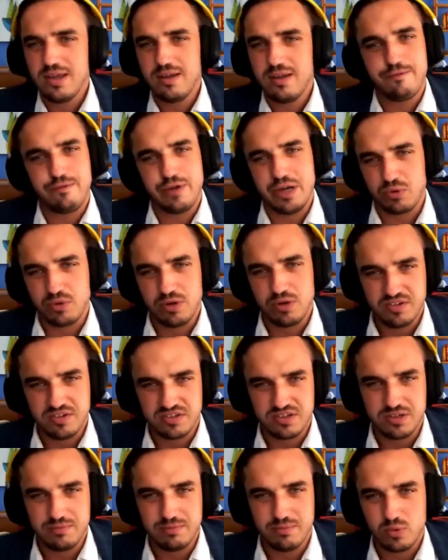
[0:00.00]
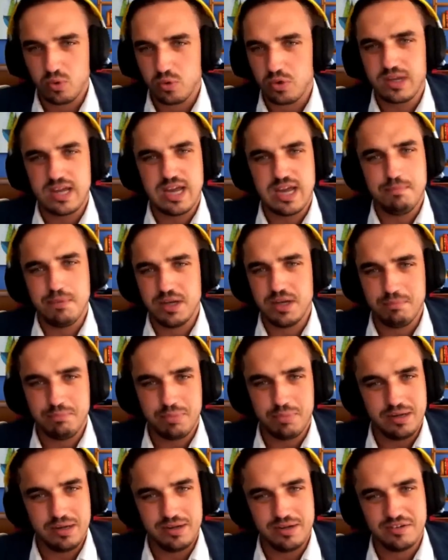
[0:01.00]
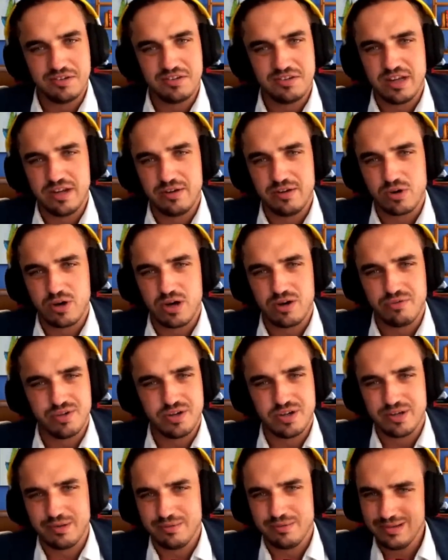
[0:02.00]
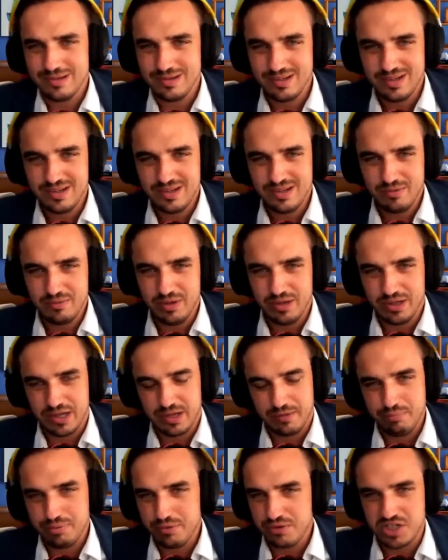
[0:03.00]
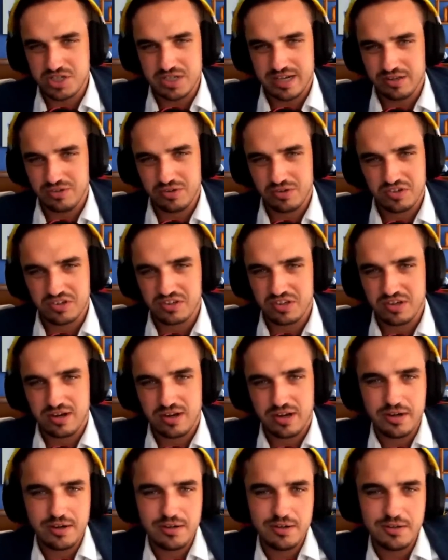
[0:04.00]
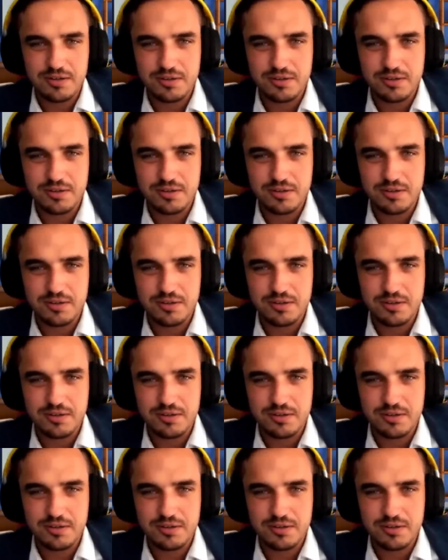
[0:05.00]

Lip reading: federalism or Cape independence and rather push that to the side?